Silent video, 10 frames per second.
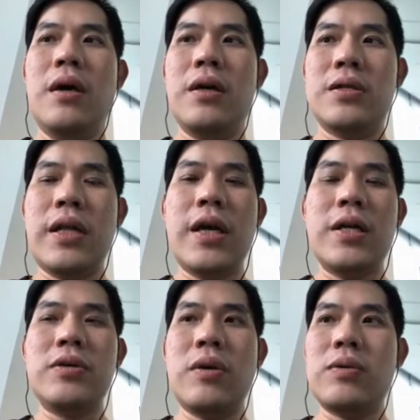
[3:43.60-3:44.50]
/
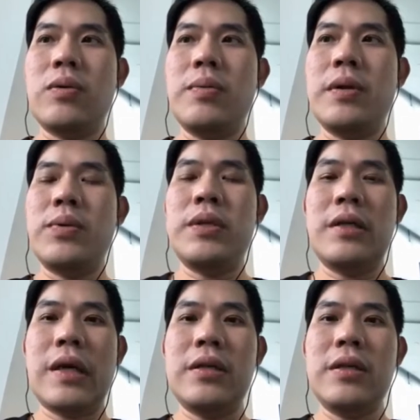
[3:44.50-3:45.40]
October
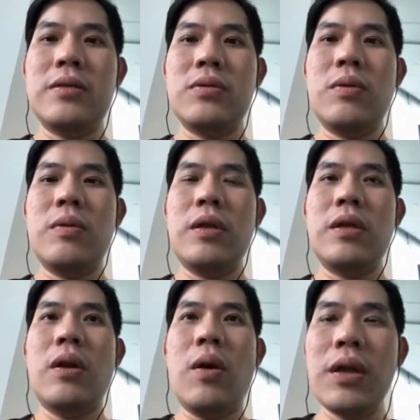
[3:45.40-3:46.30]
2019. So in
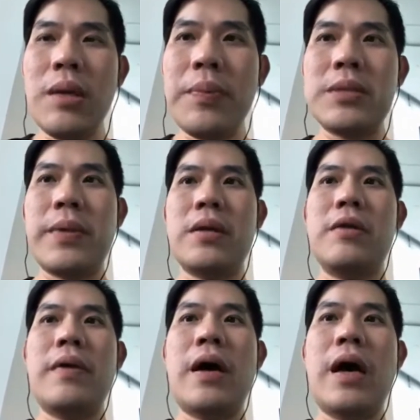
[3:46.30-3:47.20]
the longer term
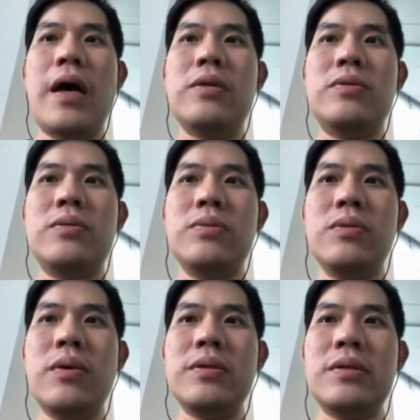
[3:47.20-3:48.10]
perspective, I do
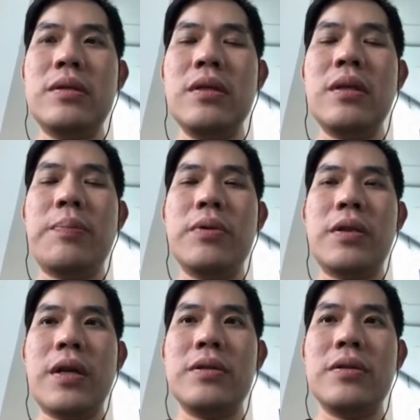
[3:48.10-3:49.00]
not see the
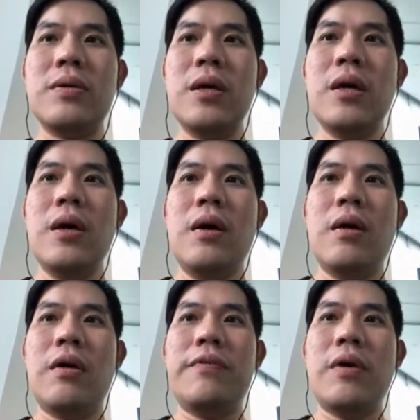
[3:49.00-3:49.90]
potential
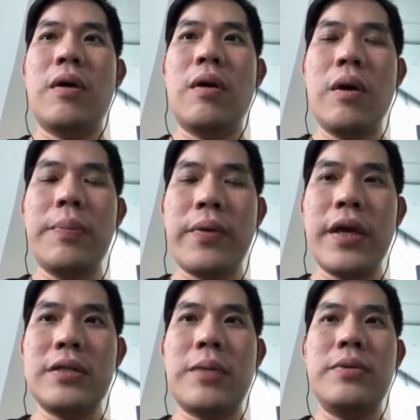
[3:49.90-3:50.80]
of oil
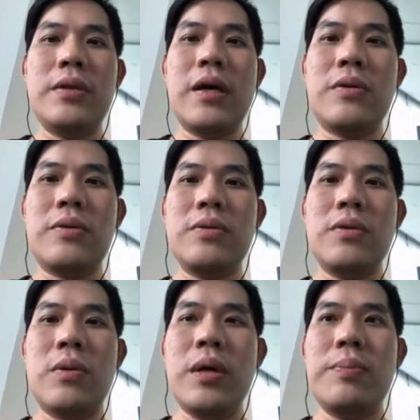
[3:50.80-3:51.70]
price, WTI crude,
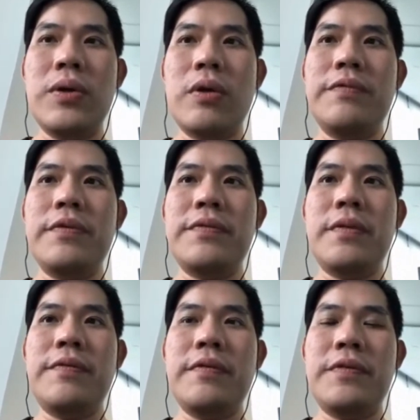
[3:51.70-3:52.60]
going beyond
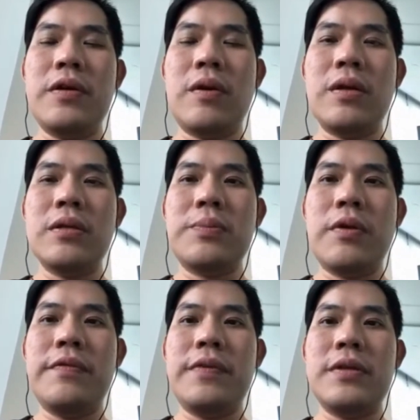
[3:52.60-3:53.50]

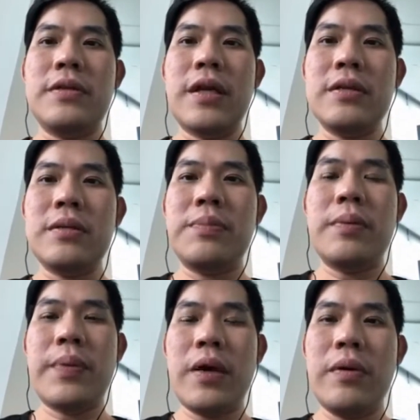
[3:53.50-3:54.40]
$50.50 per
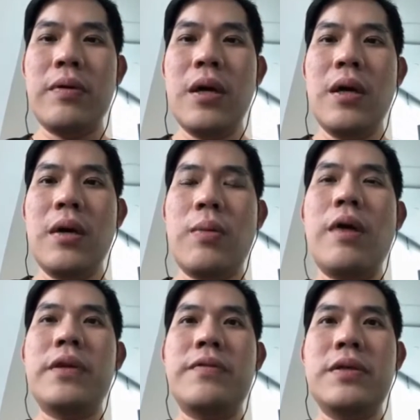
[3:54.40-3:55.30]
barrel.
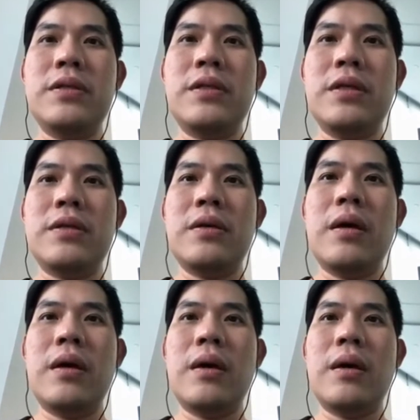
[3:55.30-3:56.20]
One of the reasons is
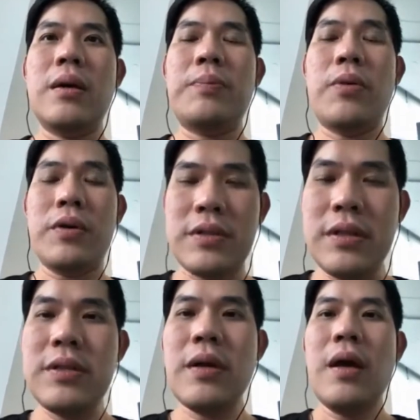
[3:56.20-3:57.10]

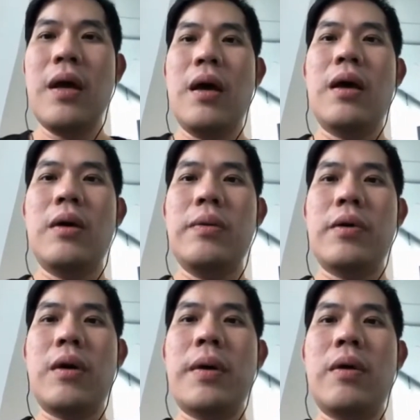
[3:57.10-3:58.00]
policies. If you
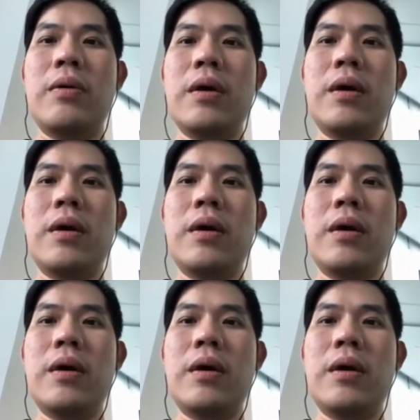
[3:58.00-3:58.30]
talk about,